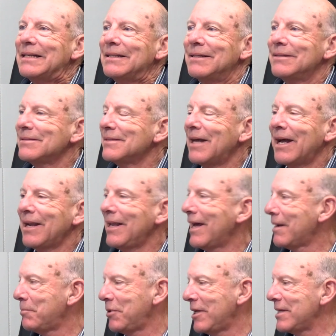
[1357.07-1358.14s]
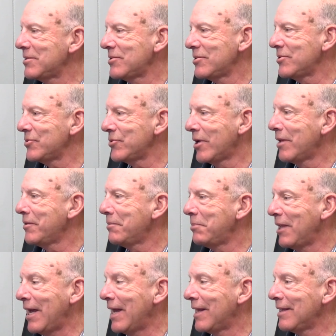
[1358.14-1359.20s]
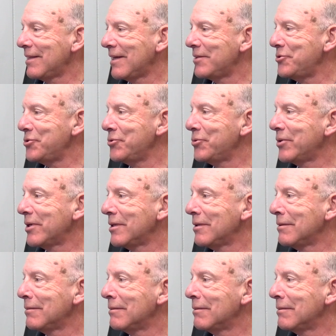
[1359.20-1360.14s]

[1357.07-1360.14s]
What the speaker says: there's not a lot of places on the planet that you can